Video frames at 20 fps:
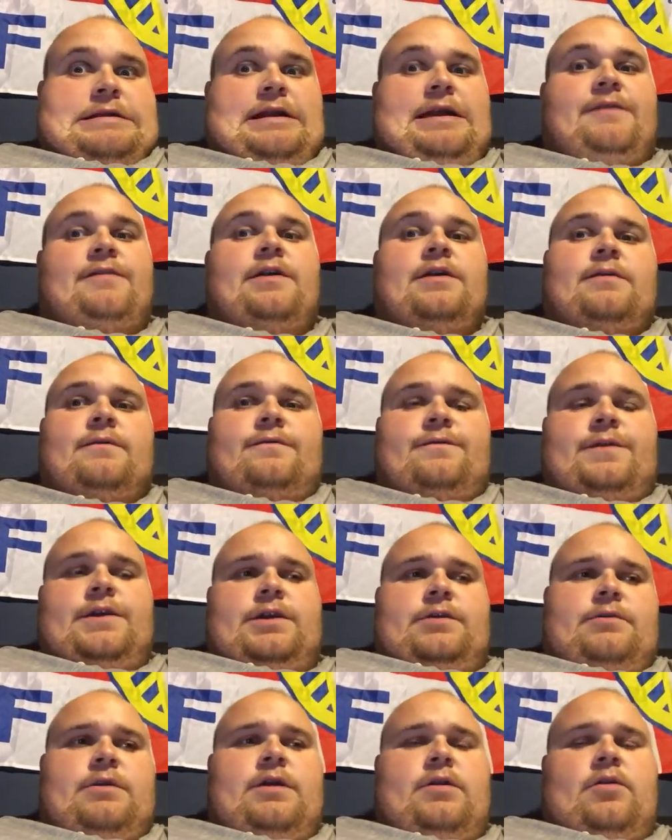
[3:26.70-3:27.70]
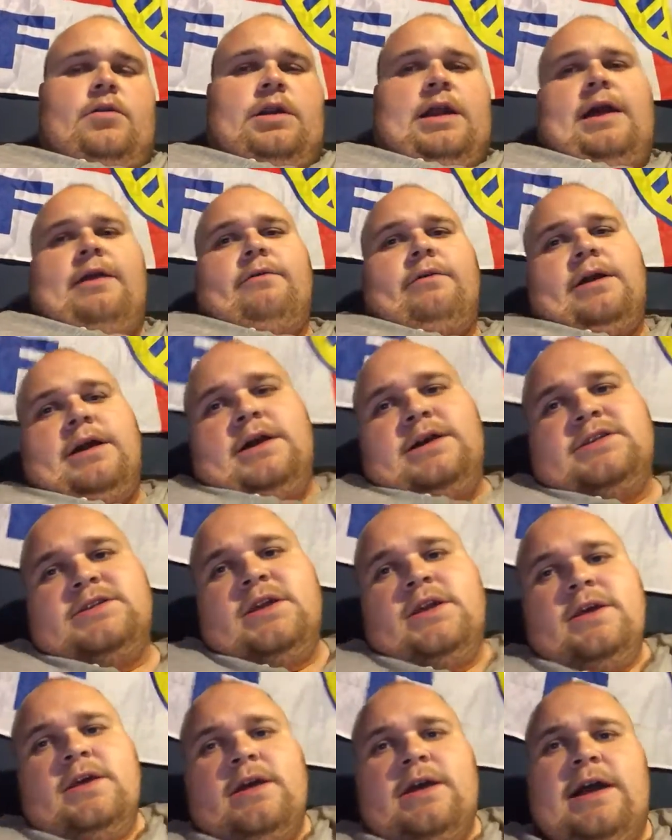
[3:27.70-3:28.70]
If I can figure it all out,
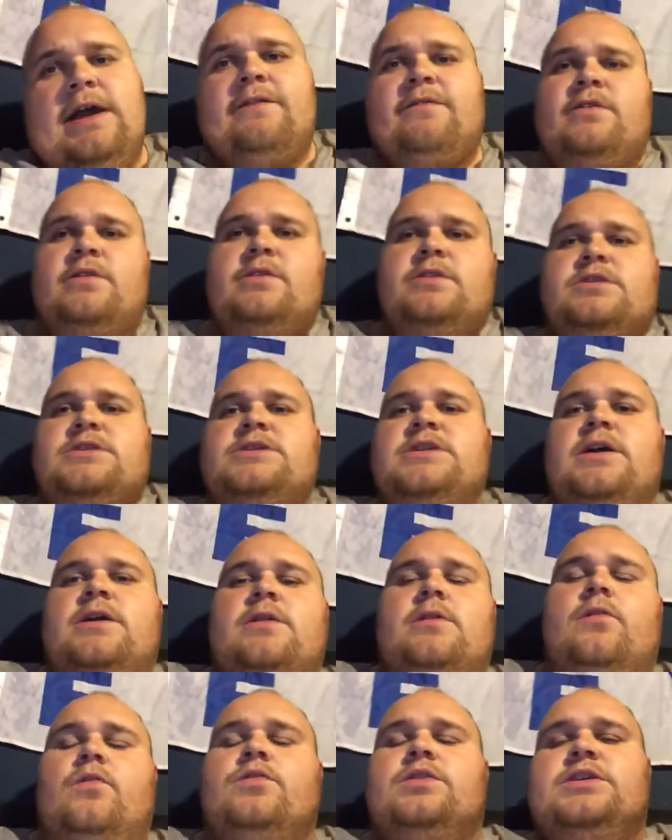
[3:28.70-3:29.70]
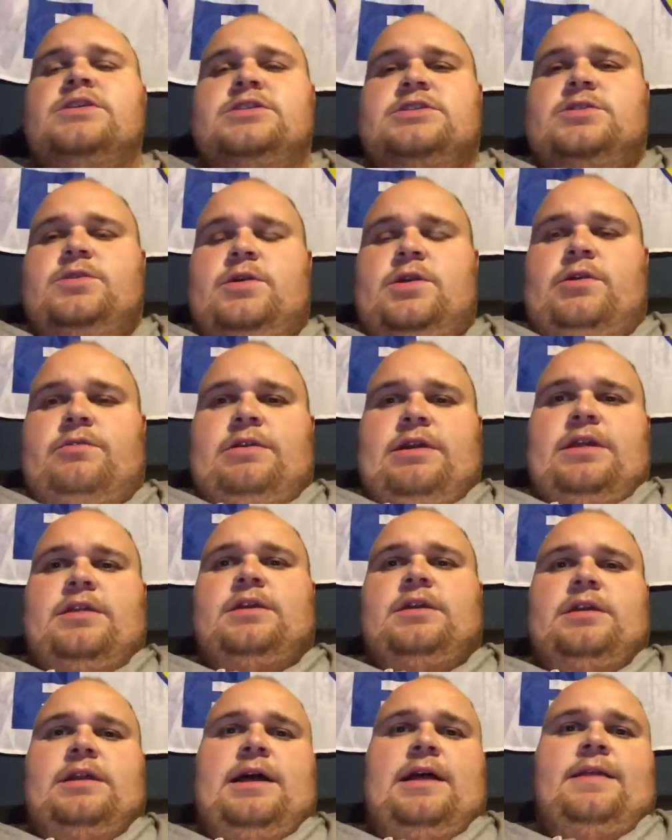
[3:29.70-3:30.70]
guys. I haven't uh, looked into it or
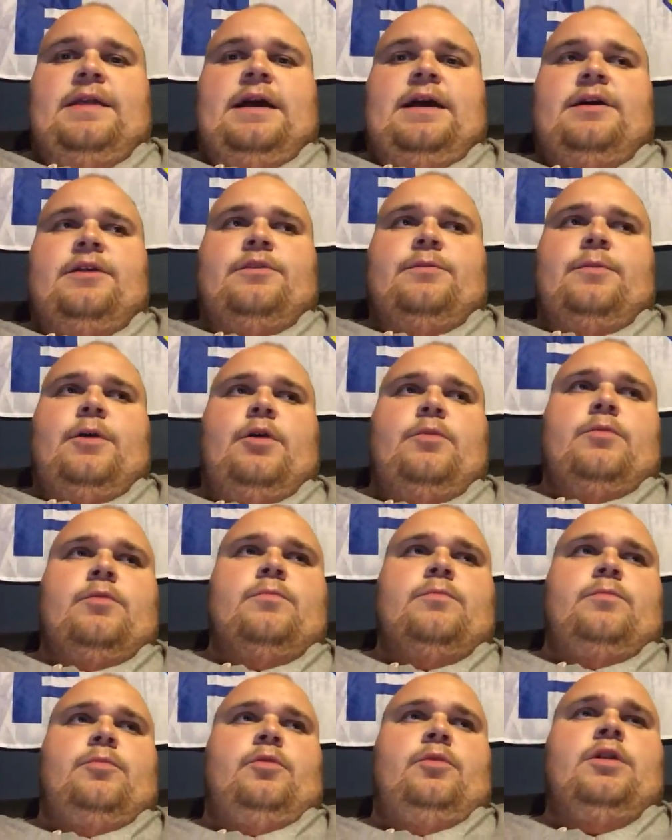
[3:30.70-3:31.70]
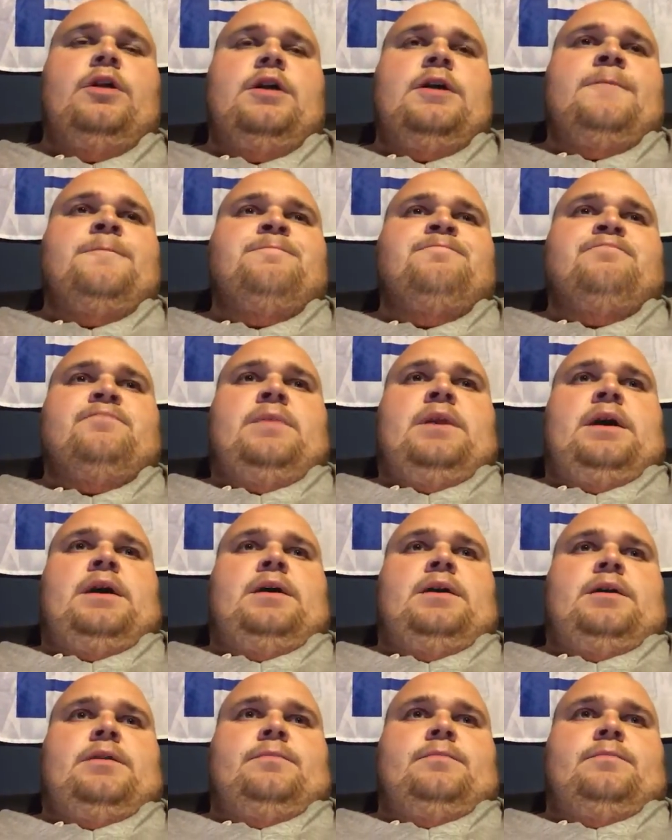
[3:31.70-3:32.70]
anything like that at the moment, but
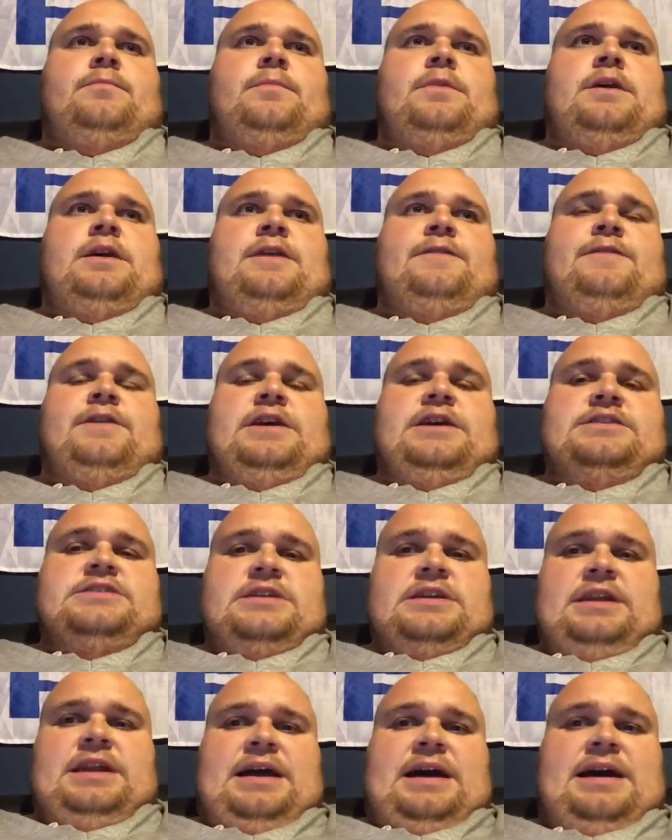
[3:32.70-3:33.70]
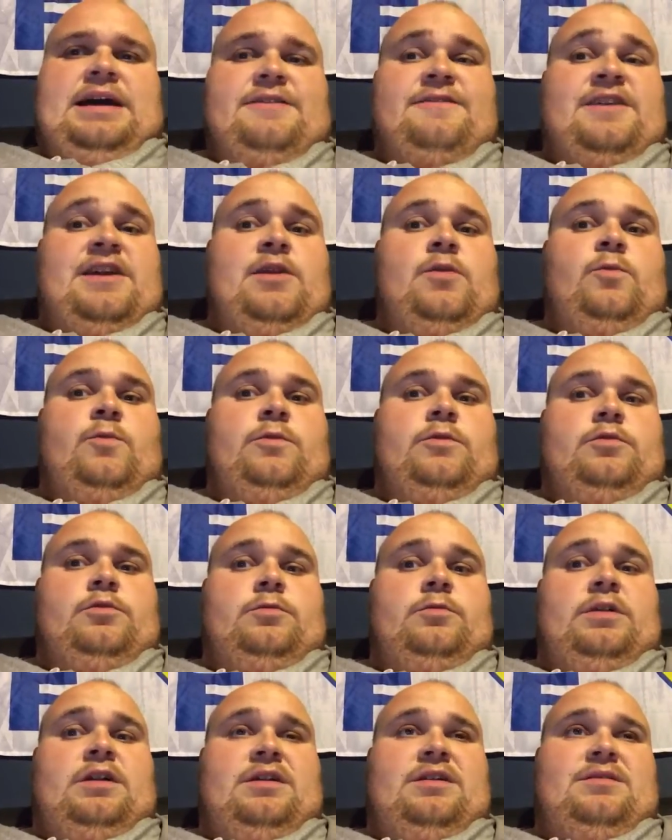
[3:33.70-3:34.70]
um, if it isn't live, it
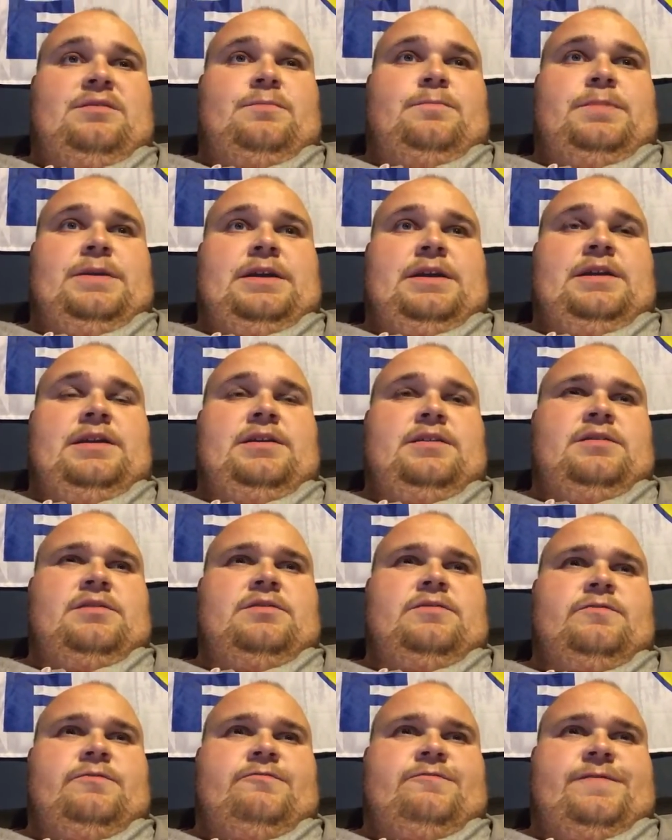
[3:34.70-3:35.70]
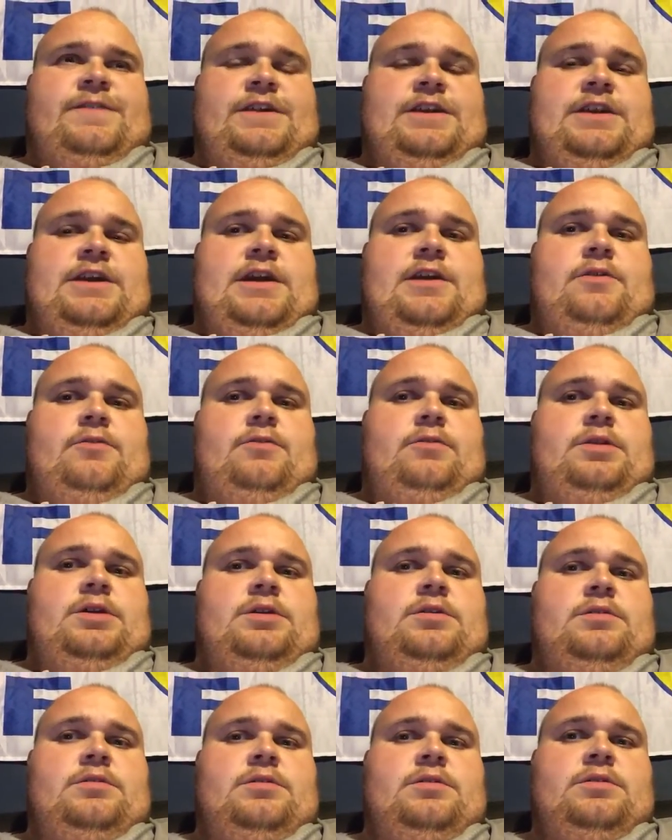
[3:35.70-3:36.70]
will be videoed
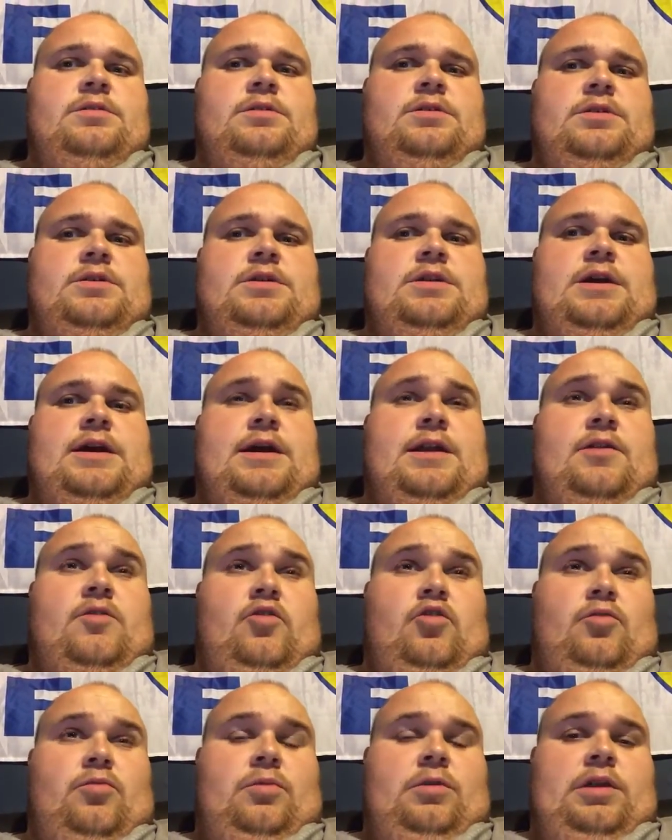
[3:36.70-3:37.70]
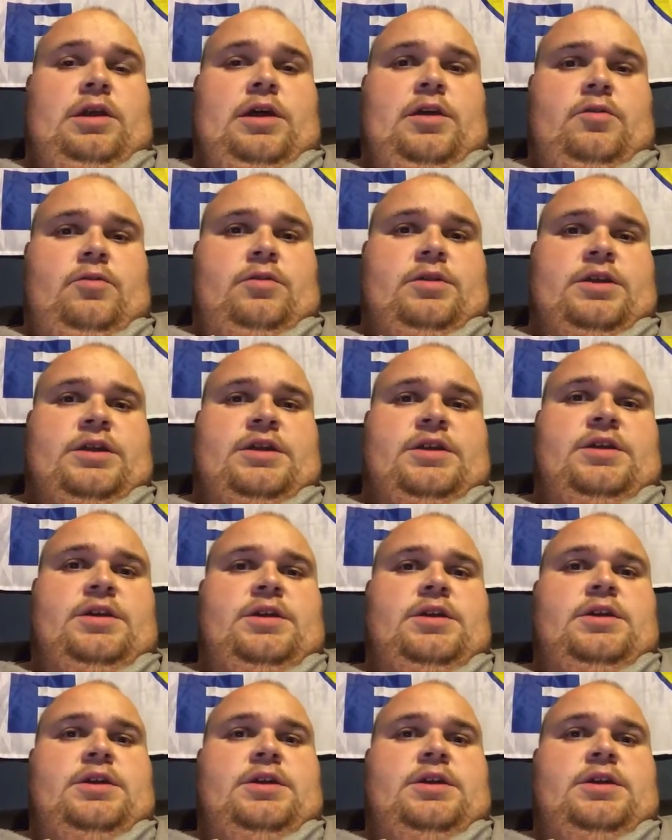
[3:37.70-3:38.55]
and uploaded